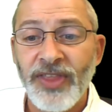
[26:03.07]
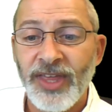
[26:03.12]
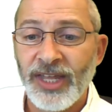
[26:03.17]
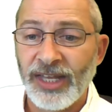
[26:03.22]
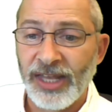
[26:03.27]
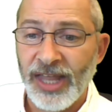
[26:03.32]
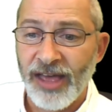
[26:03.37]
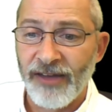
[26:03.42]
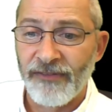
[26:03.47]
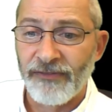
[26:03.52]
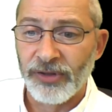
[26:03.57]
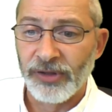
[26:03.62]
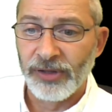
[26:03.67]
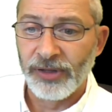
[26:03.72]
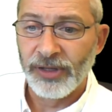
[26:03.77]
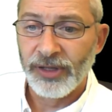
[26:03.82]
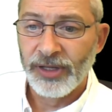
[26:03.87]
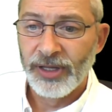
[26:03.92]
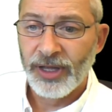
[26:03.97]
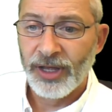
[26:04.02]

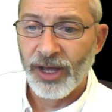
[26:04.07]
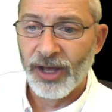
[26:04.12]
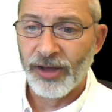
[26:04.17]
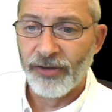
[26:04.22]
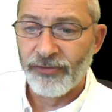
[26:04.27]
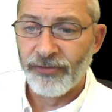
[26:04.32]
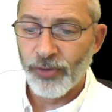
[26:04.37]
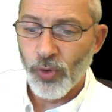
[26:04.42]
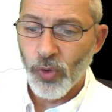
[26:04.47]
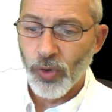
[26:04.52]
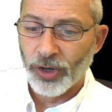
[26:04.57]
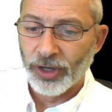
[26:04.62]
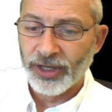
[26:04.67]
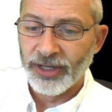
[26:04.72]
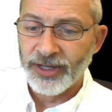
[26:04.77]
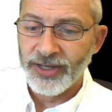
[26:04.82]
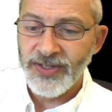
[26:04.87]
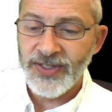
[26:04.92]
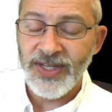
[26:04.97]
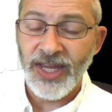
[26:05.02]
level of
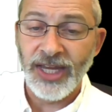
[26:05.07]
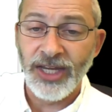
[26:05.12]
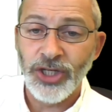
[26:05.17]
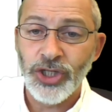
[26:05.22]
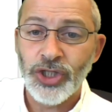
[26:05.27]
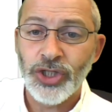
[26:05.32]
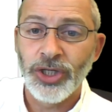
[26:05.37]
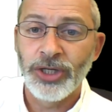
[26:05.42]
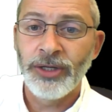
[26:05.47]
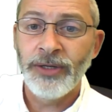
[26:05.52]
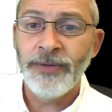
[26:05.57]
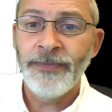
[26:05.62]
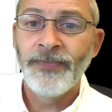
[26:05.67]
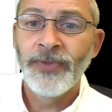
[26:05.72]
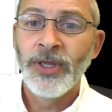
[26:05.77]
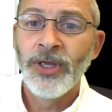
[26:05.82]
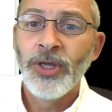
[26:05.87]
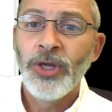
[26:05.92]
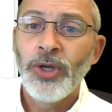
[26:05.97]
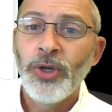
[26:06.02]
organization,
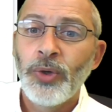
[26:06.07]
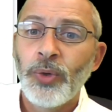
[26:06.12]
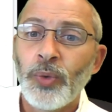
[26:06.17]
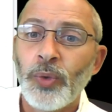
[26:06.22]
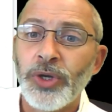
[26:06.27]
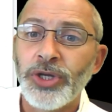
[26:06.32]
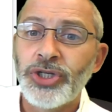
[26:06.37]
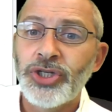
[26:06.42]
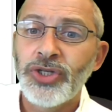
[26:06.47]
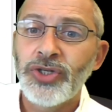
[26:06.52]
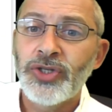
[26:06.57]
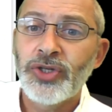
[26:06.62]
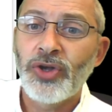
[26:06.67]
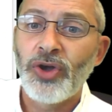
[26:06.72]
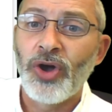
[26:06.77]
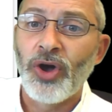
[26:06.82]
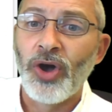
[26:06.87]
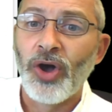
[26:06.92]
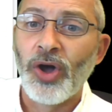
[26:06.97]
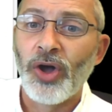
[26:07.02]
which is
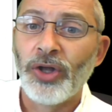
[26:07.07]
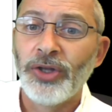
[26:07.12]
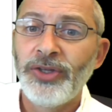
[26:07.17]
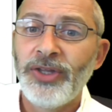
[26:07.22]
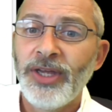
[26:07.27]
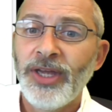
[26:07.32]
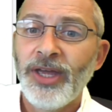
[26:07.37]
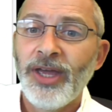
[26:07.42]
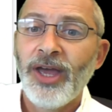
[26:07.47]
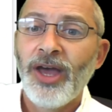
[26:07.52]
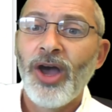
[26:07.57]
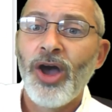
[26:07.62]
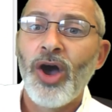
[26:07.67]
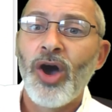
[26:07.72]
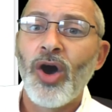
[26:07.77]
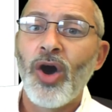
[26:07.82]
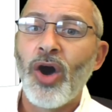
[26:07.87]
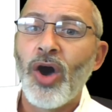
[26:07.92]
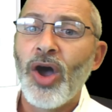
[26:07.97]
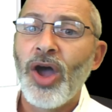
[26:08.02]
called
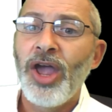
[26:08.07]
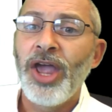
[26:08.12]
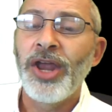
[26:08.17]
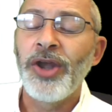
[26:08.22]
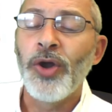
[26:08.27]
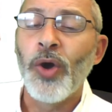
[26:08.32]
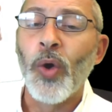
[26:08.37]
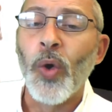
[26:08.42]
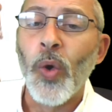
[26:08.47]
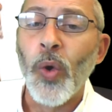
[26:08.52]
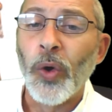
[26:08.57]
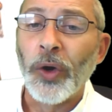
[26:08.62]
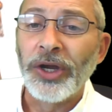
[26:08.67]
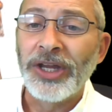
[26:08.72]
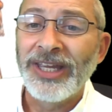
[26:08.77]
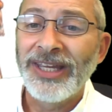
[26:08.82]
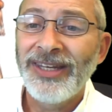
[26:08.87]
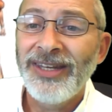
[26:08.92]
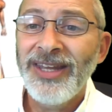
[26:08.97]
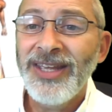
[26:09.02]
an
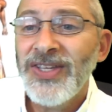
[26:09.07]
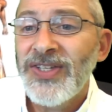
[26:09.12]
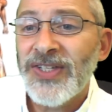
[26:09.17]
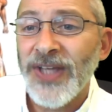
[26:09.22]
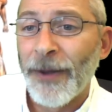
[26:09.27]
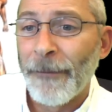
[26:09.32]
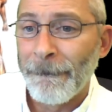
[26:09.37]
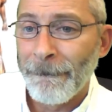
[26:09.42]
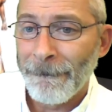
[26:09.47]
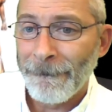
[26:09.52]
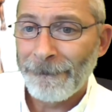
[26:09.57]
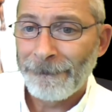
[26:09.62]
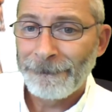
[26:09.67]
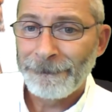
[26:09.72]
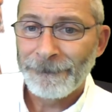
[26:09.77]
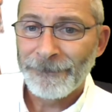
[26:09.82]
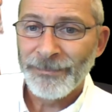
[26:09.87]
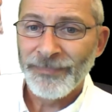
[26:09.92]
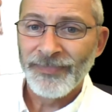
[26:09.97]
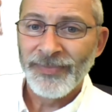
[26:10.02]
organism.
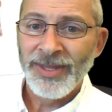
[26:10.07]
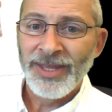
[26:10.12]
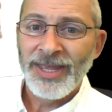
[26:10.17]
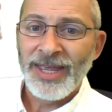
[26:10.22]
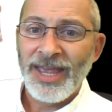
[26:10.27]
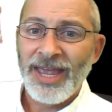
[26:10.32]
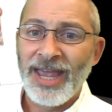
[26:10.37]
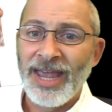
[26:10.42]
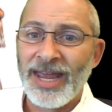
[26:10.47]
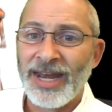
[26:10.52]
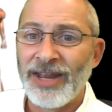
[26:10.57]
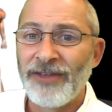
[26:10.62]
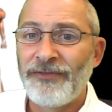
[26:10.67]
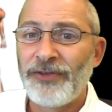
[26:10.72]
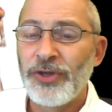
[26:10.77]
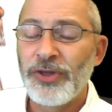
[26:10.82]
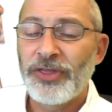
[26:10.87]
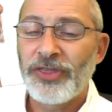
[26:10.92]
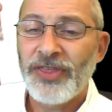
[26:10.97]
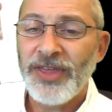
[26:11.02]
And if
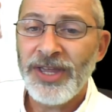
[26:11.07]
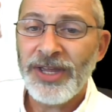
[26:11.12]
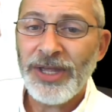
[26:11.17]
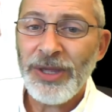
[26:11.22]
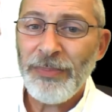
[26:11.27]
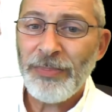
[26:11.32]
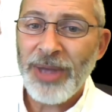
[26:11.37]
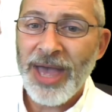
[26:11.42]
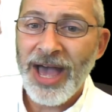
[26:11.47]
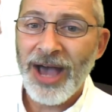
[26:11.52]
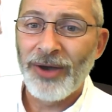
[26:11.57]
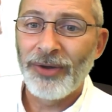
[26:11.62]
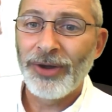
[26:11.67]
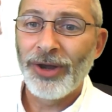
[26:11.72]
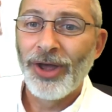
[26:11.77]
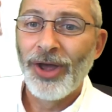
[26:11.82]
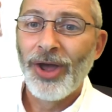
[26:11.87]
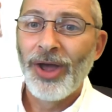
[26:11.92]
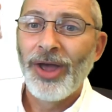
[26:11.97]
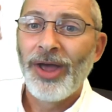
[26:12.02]
you think about
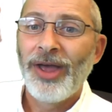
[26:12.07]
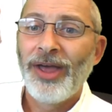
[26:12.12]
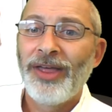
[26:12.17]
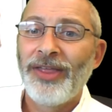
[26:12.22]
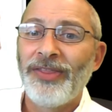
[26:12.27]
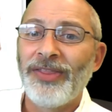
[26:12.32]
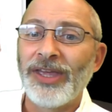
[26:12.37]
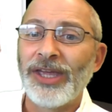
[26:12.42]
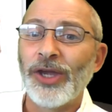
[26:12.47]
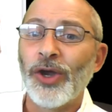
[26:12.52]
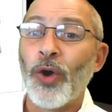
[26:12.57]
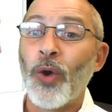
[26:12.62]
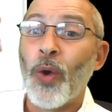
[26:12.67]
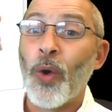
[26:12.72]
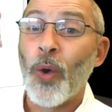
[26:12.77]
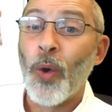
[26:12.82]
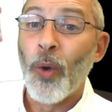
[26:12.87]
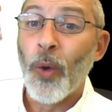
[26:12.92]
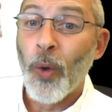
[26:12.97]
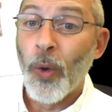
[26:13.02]
the
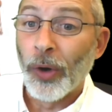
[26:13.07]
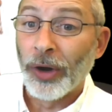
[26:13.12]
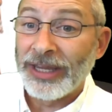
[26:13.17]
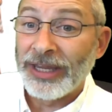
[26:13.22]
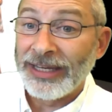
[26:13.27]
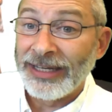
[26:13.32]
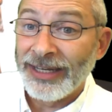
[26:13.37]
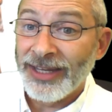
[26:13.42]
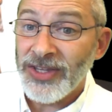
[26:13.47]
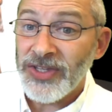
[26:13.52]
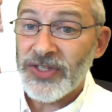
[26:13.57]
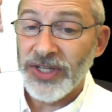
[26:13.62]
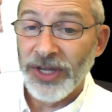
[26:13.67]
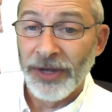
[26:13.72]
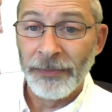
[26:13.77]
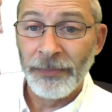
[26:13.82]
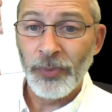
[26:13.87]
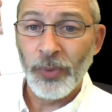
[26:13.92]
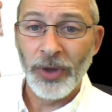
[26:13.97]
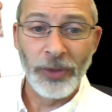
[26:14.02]

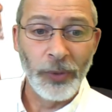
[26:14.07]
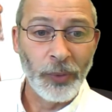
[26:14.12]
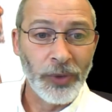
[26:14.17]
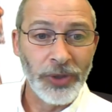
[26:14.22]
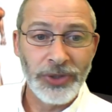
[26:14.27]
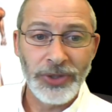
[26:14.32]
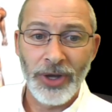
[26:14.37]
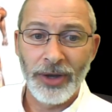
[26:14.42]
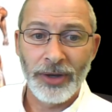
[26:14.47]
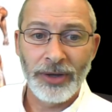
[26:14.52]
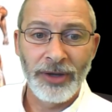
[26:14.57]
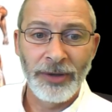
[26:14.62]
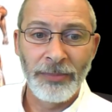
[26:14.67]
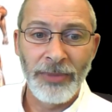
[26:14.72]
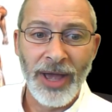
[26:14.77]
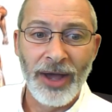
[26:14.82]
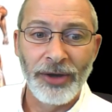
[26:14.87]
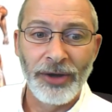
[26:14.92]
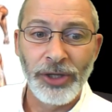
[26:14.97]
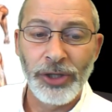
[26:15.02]
organism, whether we're talking
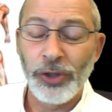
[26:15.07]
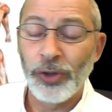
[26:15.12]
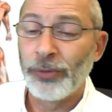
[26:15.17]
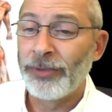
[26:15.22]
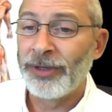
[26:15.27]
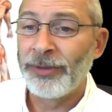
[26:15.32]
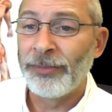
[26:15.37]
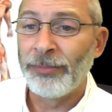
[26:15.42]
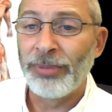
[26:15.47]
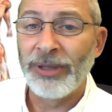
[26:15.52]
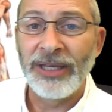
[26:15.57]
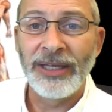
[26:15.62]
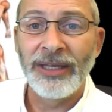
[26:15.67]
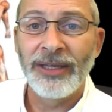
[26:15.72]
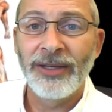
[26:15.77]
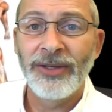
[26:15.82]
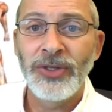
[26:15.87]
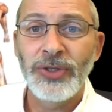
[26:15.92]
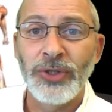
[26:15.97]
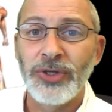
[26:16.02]
about human
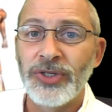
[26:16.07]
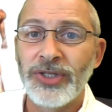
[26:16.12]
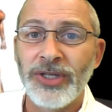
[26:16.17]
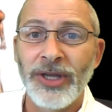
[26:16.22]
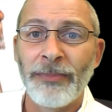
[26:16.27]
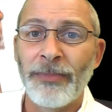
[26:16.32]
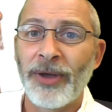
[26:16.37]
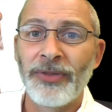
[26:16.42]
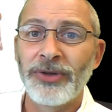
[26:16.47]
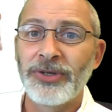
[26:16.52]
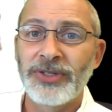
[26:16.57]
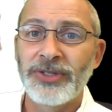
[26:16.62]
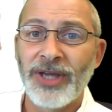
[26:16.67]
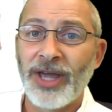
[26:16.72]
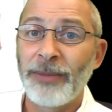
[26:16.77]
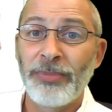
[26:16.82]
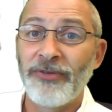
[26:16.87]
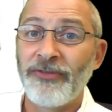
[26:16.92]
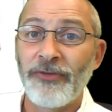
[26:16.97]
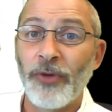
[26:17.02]
beings or some other
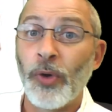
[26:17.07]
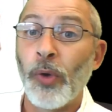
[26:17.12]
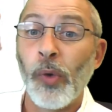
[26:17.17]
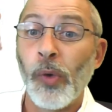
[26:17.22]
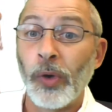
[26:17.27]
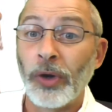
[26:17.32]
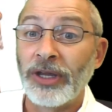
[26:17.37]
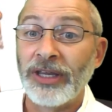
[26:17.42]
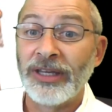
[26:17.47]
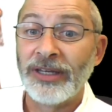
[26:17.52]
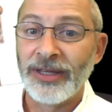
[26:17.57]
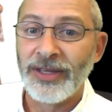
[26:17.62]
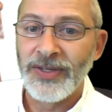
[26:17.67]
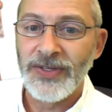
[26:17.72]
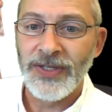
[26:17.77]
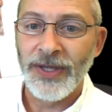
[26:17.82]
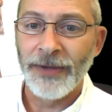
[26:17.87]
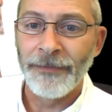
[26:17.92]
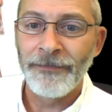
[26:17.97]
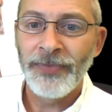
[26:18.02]
type of
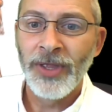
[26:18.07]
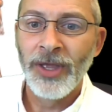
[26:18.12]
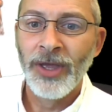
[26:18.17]
organism,